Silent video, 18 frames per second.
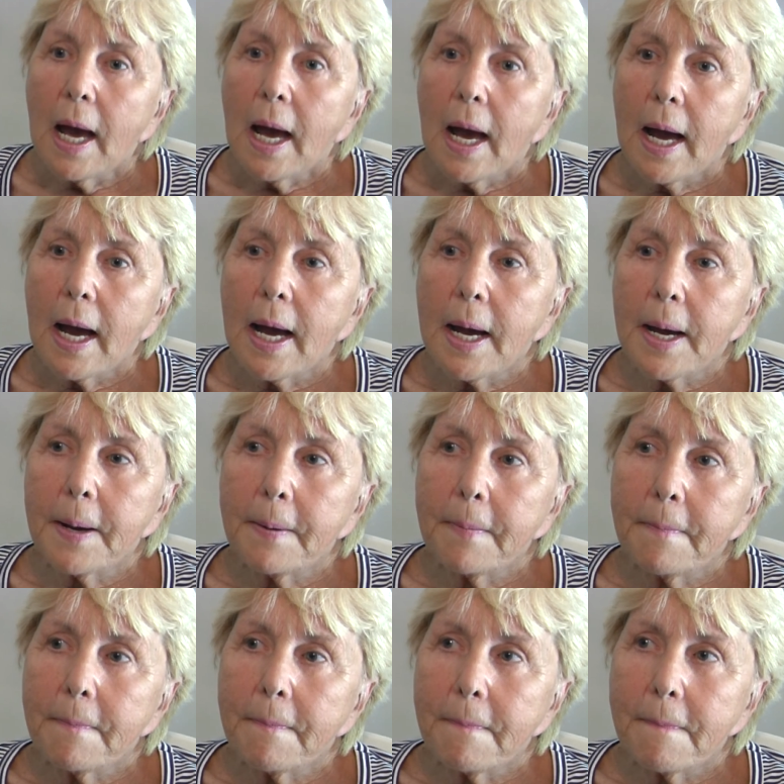
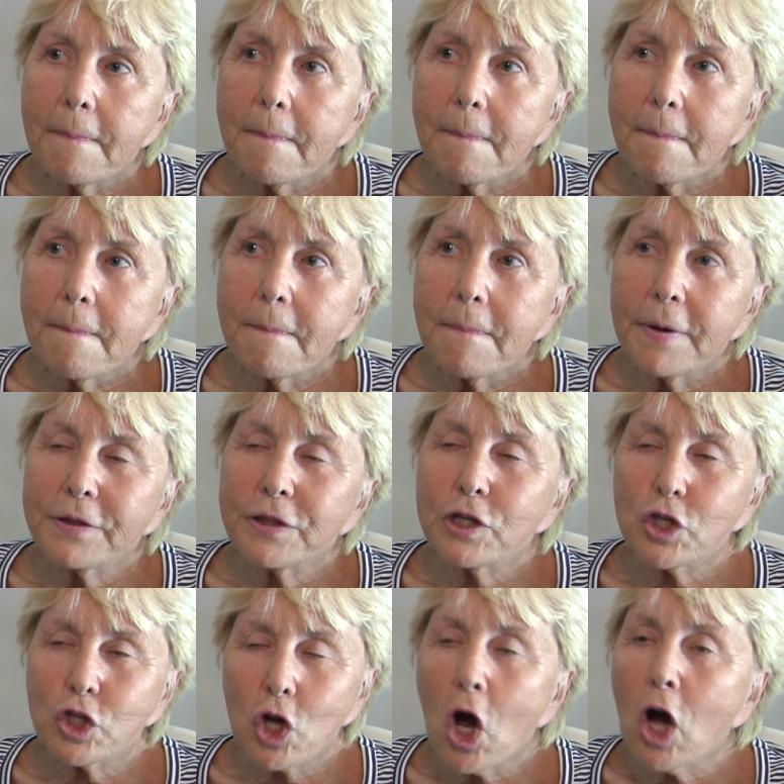But the
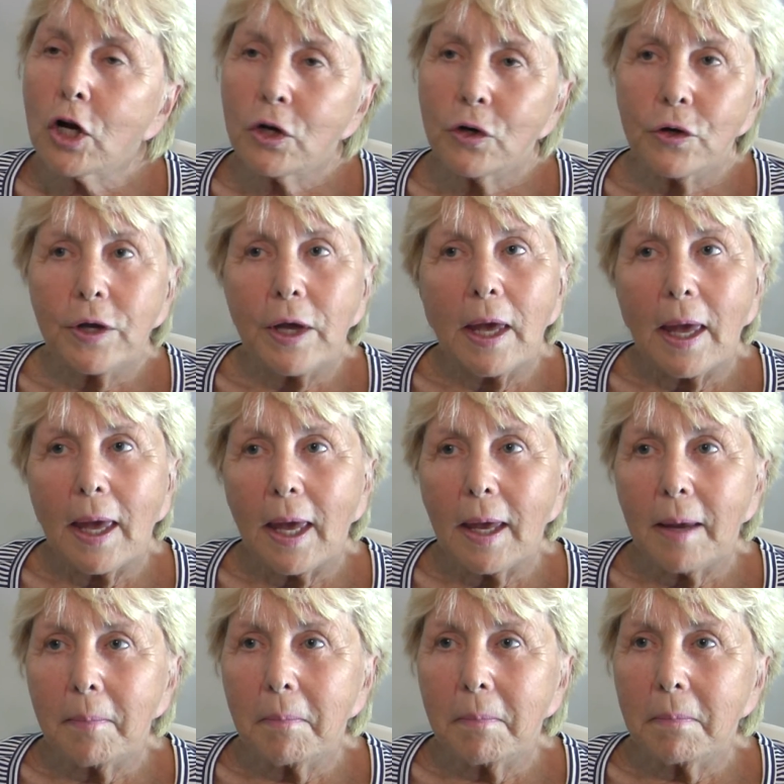shocker
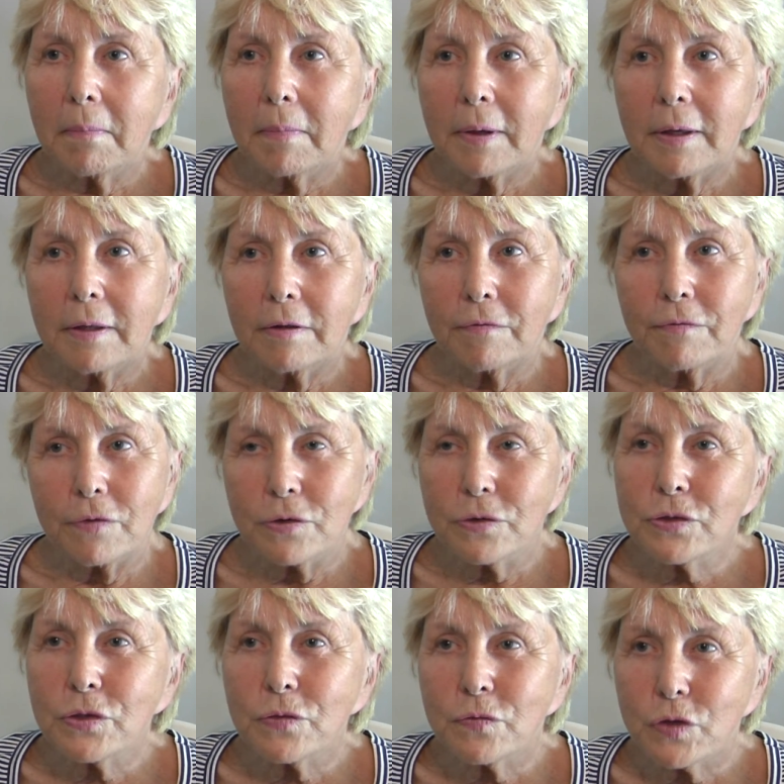came the
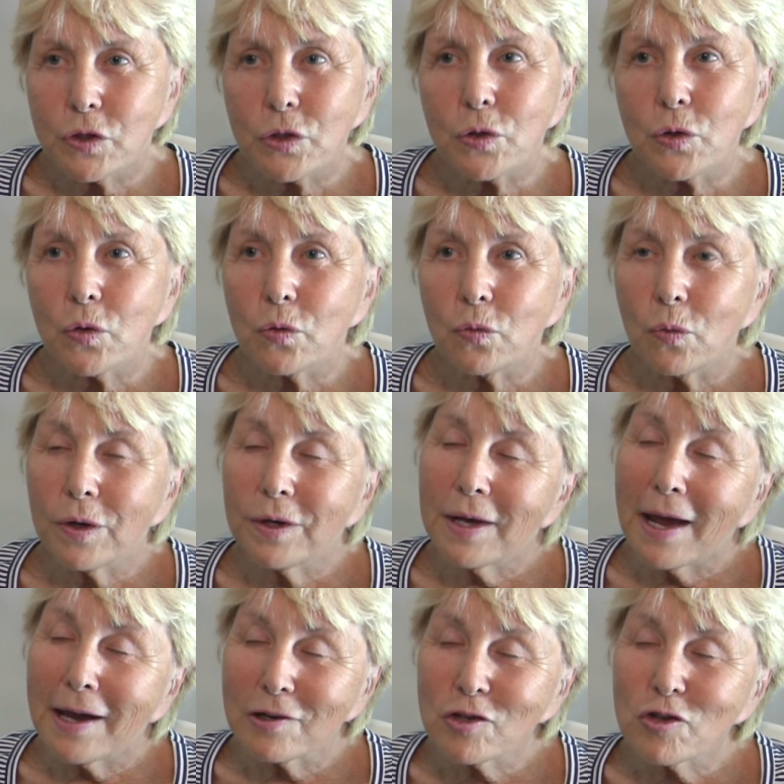1st of June when
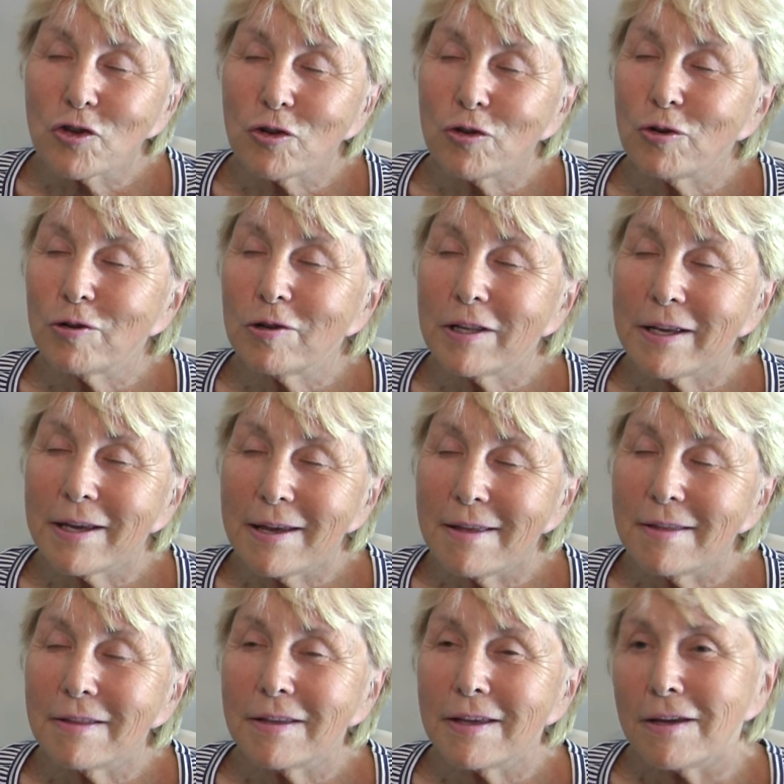
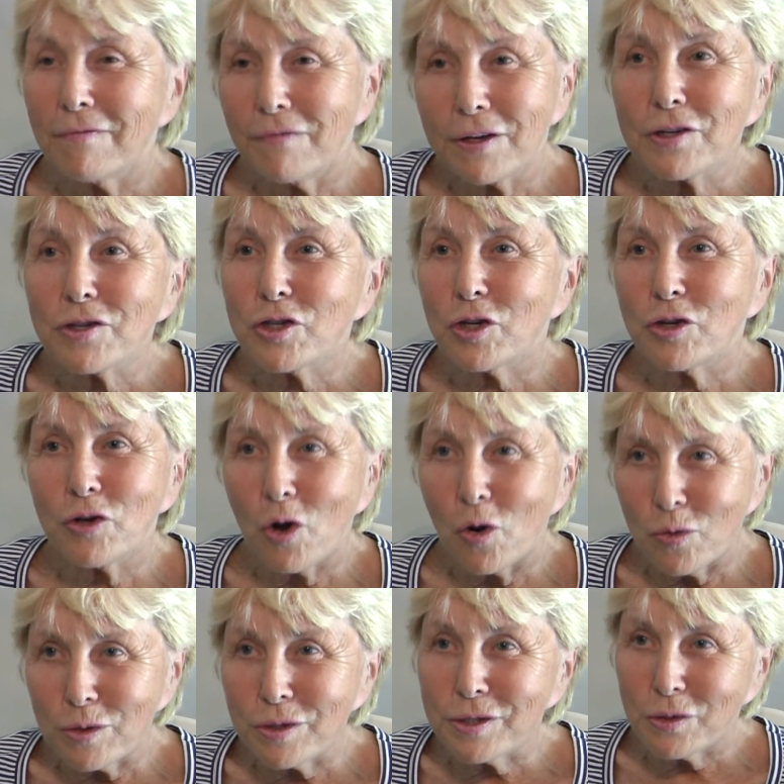actually the eviction
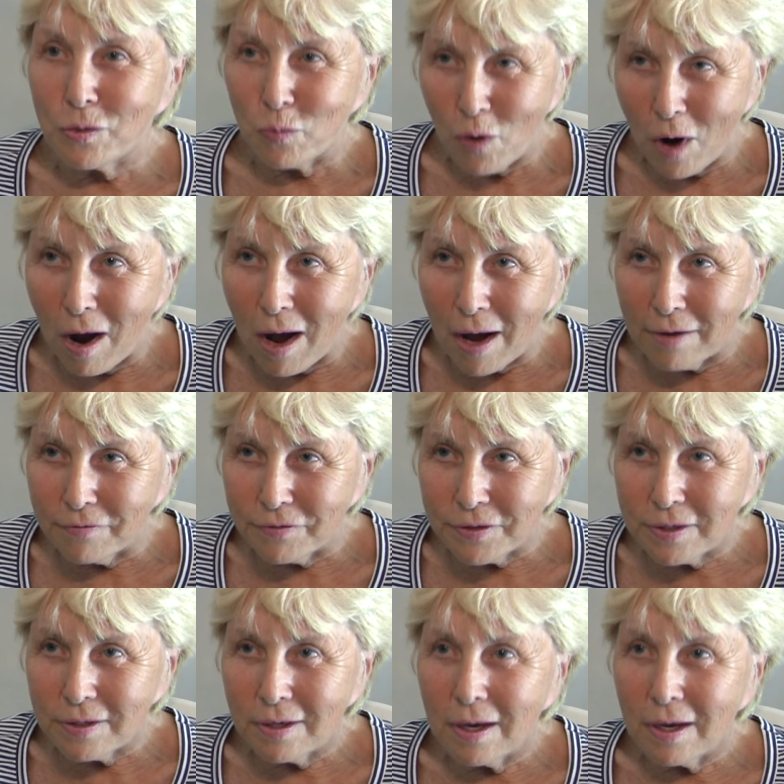notice arrived.